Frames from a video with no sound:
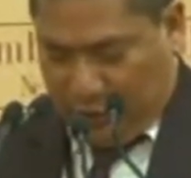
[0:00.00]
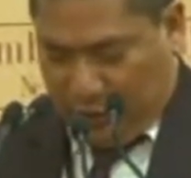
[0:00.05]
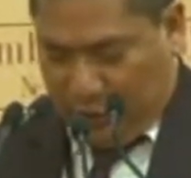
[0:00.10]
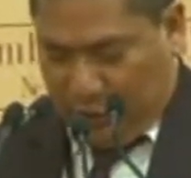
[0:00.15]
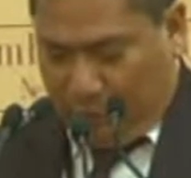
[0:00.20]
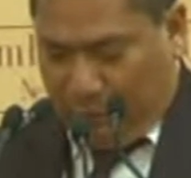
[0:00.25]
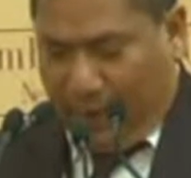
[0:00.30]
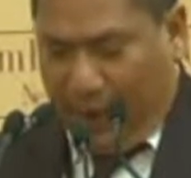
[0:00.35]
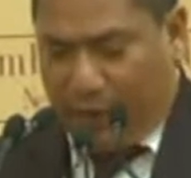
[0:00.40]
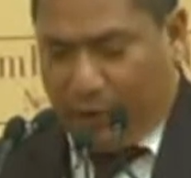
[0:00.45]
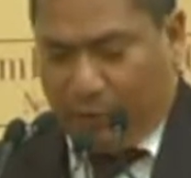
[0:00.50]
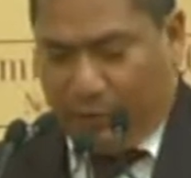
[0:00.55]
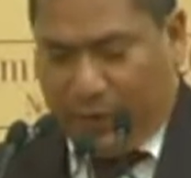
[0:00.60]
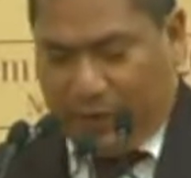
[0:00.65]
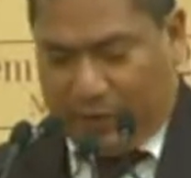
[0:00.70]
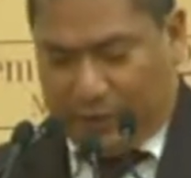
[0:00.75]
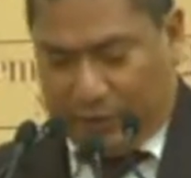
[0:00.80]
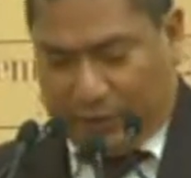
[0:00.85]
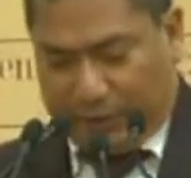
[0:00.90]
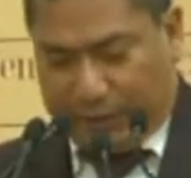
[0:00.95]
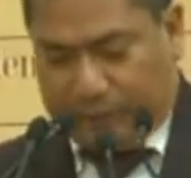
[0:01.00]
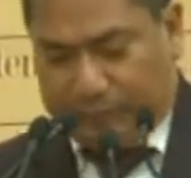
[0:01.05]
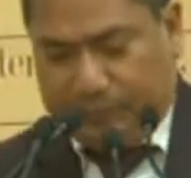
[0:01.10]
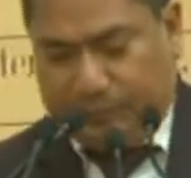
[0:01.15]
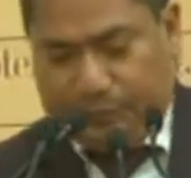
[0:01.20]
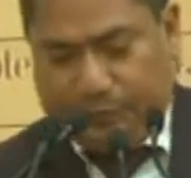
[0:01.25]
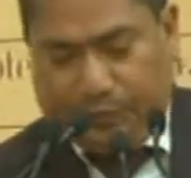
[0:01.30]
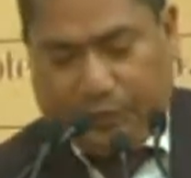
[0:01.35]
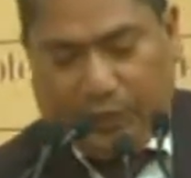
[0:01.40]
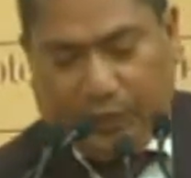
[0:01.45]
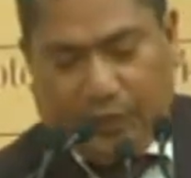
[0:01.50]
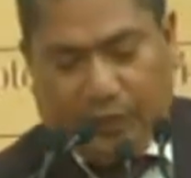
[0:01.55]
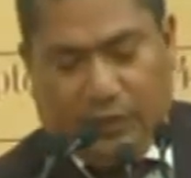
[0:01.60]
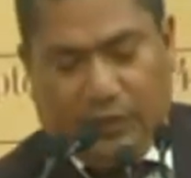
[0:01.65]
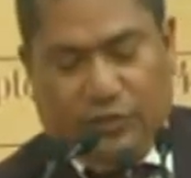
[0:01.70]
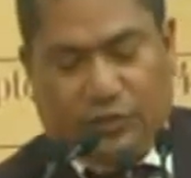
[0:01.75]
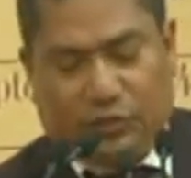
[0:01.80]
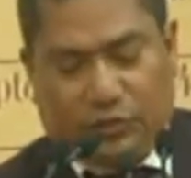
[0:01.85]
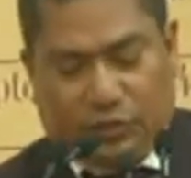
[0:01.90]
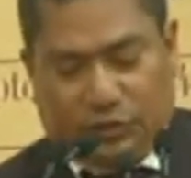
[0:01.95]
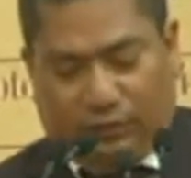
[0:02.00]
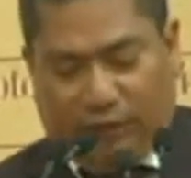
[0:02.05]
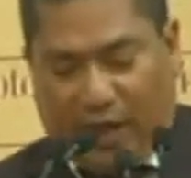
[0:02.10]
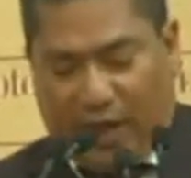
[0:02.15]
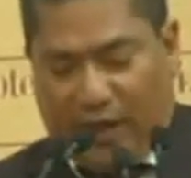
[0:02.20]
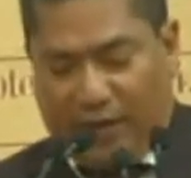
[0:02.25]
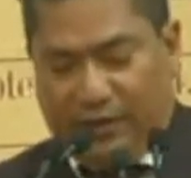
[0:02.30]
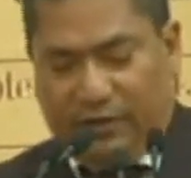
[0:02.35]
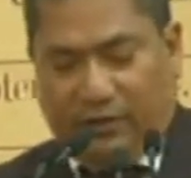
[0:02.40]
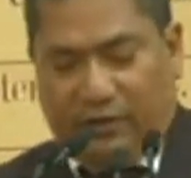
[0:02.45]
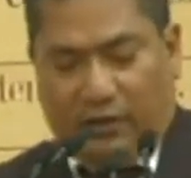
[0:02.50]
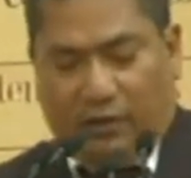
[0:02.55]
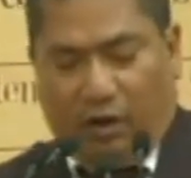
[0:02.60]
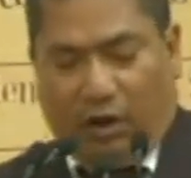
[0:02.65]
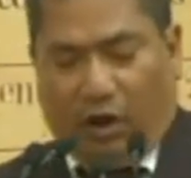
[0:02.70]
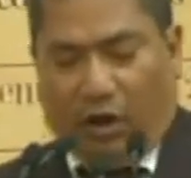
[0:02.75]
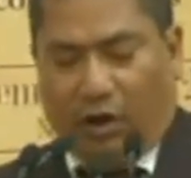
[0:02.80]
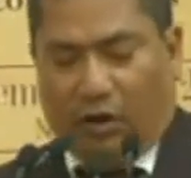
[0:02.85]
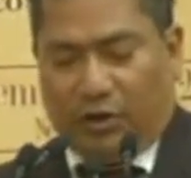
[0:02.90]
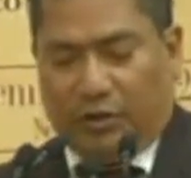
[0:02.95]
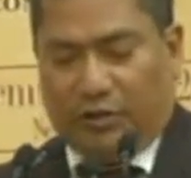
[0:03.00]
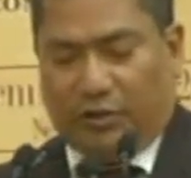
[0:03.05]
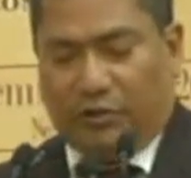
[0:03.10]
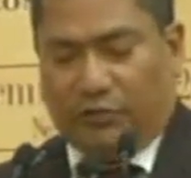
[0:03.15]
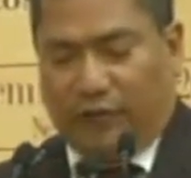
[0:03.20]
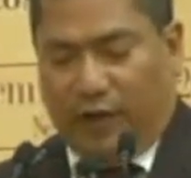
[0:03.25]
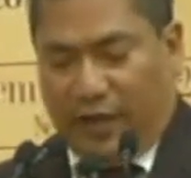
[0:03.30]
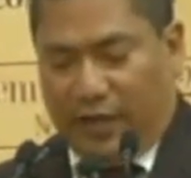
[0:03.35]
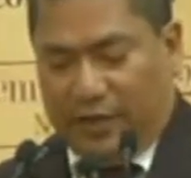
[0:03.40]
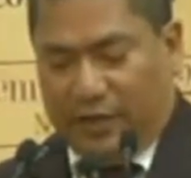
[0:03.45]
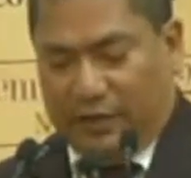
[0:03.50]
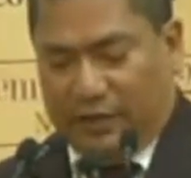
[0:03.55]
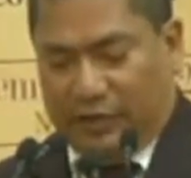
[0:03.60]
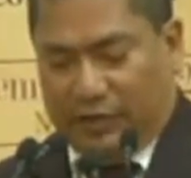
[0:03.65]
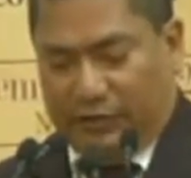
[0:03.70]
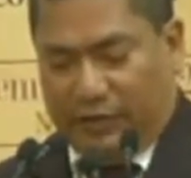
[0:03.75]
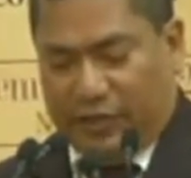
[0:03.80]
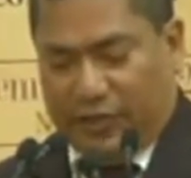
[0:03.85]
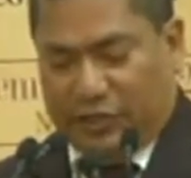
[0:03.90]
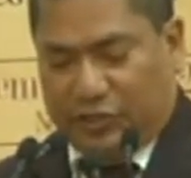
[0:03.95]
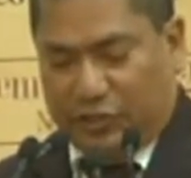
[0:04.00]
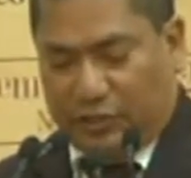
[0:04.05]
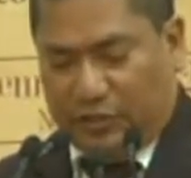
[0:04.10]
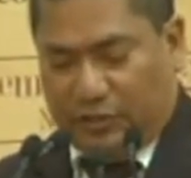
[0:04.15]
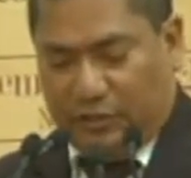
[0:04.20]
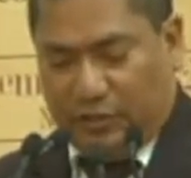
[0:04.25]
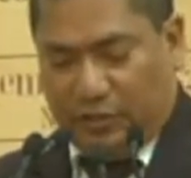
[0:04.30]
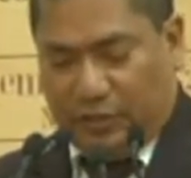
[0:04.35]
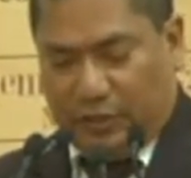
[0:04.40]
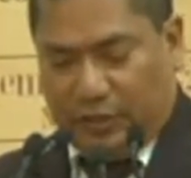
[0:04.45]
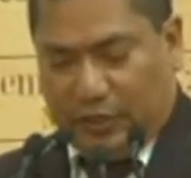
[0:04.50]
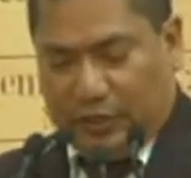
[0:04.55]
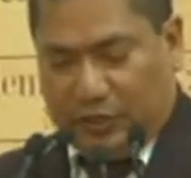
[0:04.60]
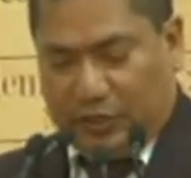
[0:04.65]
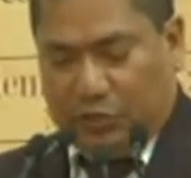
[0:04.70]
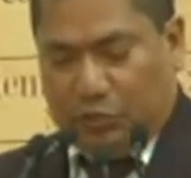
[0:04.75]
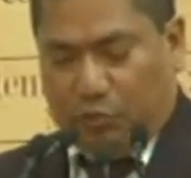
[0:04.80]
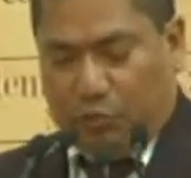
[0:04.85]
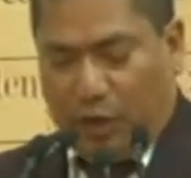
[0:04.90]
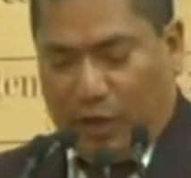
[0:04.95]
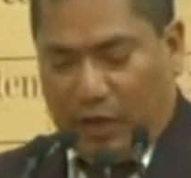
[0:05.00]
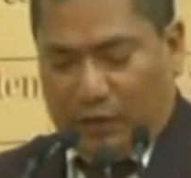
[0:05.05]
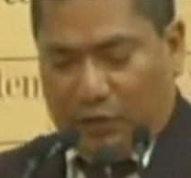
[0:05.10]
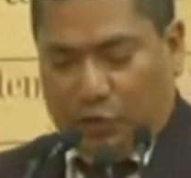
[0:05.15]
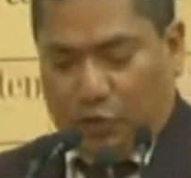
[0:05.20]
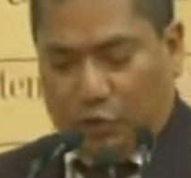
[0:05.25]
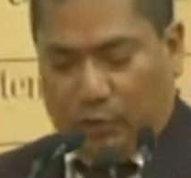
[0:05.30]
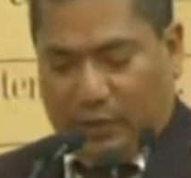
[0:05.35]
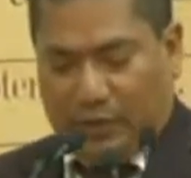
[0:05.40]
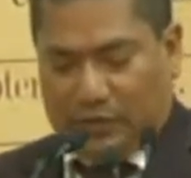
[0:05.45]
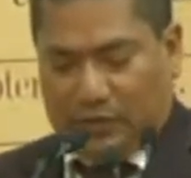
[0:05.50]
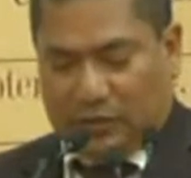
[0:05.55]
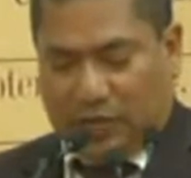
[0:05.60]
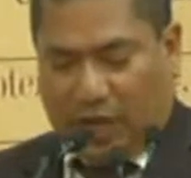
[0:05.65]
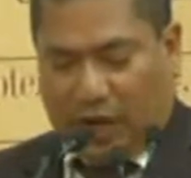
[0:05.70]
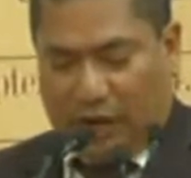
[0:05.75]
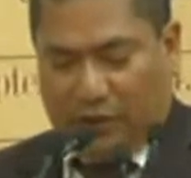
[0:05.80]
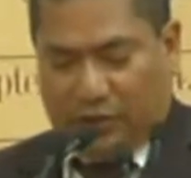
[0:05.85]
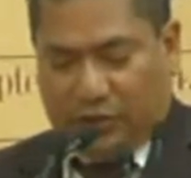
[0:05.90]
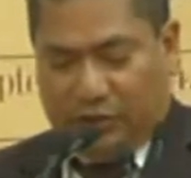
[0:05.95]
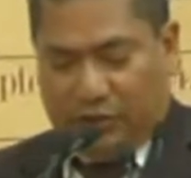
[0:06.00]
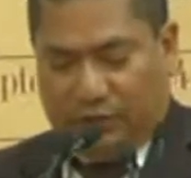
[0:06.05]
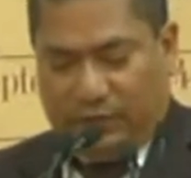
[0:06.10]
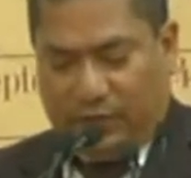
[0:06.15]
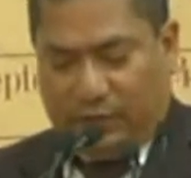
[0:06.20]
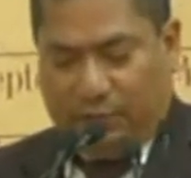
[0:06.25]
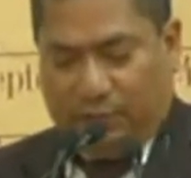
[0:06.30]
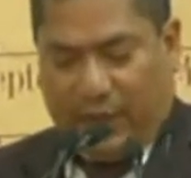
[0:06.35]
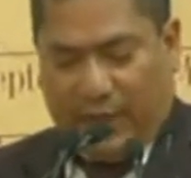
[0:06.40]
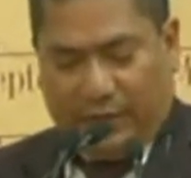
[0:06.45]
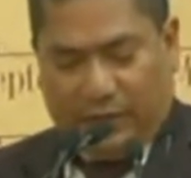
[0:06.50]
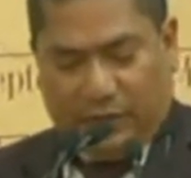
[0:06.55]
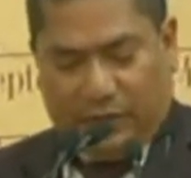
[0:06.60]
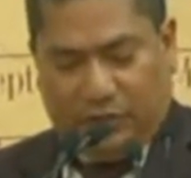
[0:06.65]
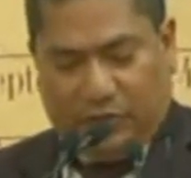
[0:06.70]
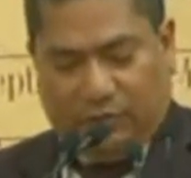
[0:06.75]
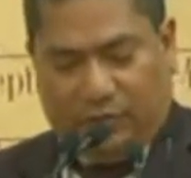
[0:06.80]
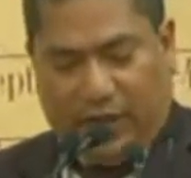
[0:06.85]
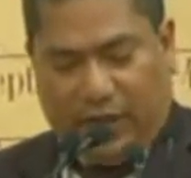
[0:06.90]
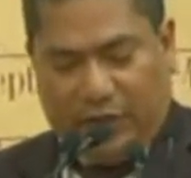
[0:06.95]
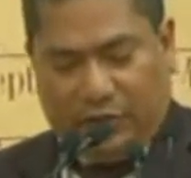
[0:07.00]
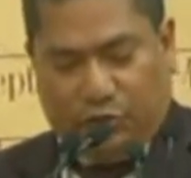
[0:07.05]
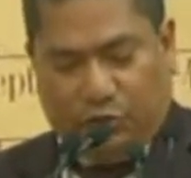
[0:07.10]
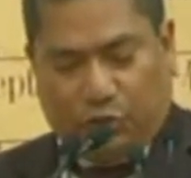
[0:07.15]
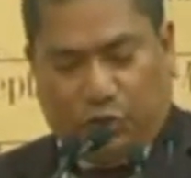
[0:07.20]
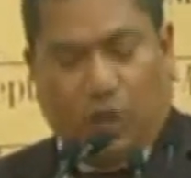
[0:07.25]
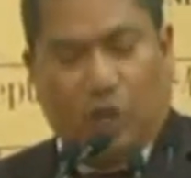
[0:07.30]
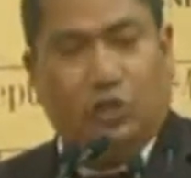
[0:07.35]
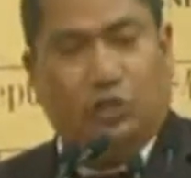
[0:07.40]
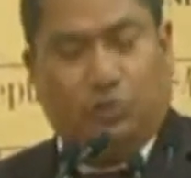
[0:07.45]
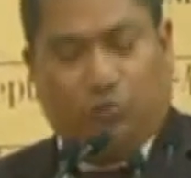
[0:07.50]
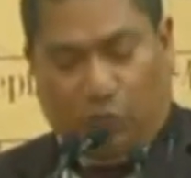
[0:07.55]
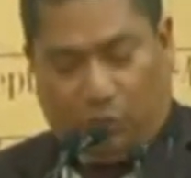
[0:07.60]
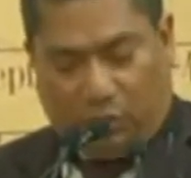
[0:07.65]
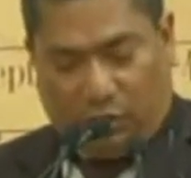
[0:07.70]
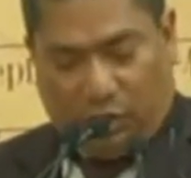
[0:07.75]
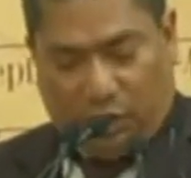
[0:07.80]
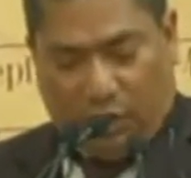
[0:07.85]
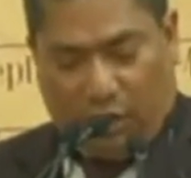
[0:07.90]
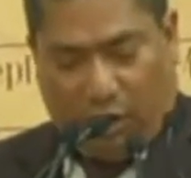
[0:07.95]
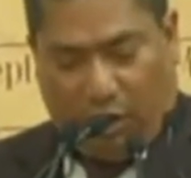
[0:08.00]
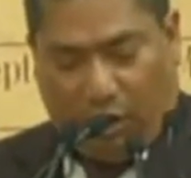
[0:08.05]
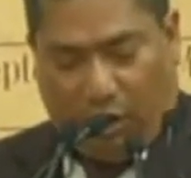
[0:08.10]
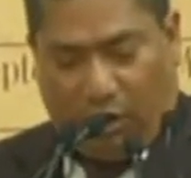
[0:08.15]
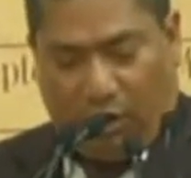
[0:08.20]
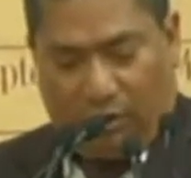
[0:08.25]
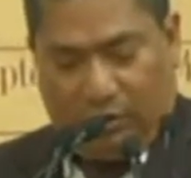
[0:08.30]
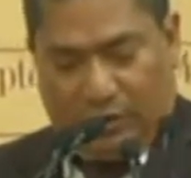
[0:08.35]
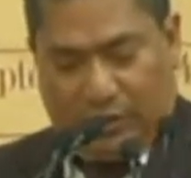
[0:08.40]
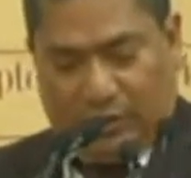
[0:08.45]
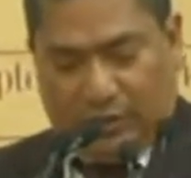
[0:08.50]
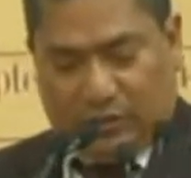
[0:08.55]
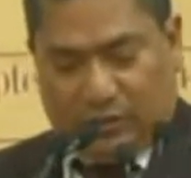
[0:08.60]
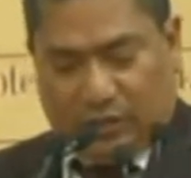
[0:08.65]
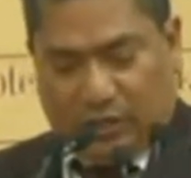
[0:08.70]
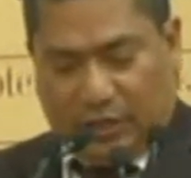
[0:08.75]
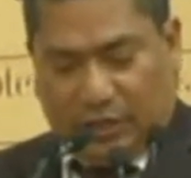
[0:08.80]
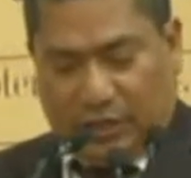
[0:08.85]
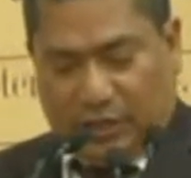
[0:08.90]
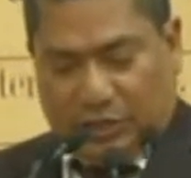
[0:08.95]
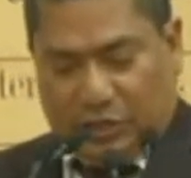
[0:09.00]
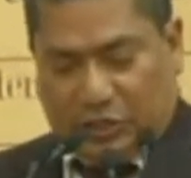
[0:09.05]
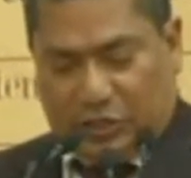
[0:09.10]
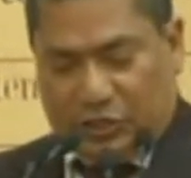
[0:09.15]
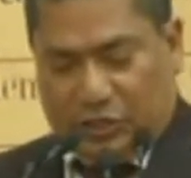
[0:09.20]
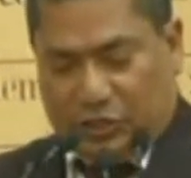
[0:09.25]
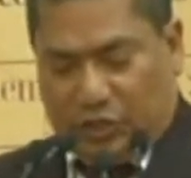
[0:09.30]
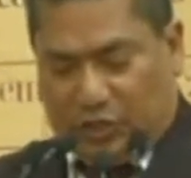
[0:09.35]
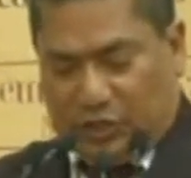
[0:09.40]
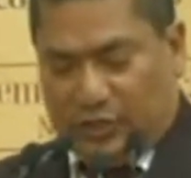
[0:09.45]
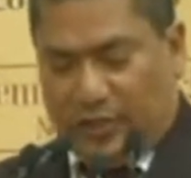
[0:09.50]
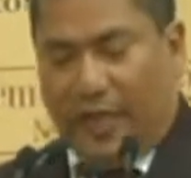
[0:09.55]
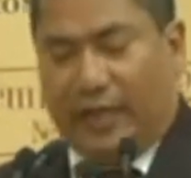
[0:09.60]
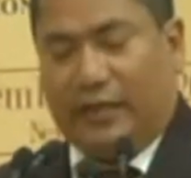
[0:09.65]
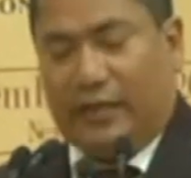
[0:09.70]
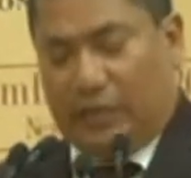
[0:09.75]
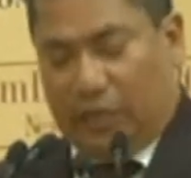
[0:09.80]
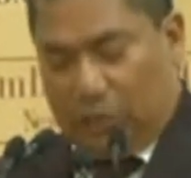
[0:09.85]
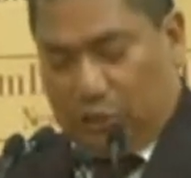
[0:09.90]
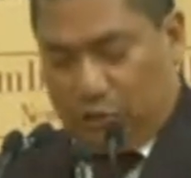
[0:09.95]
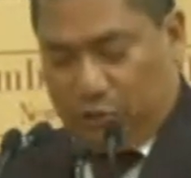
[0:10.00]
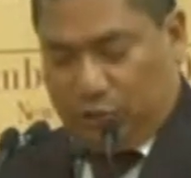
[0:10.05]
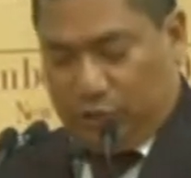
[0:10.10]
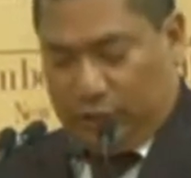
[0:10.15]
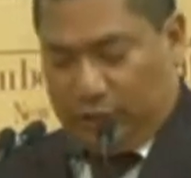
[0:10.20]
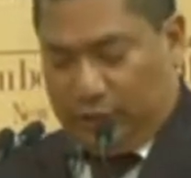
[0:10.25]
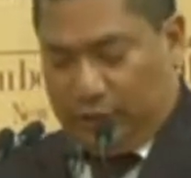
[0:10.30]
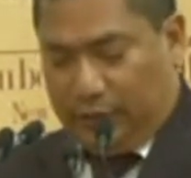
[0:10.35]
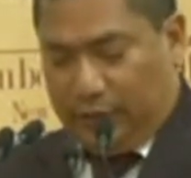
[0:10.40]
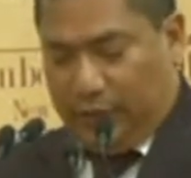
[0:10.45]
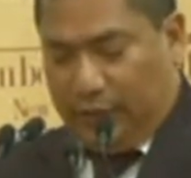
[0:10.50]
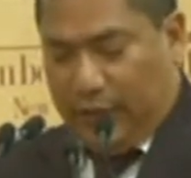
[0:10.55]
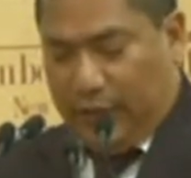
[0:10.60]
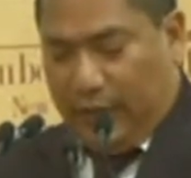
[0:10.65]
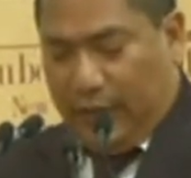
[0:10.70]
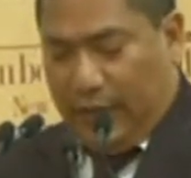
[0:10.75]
The environment is divine or divine creation. It is what humans are given by the divine to control, or it is just an illusion.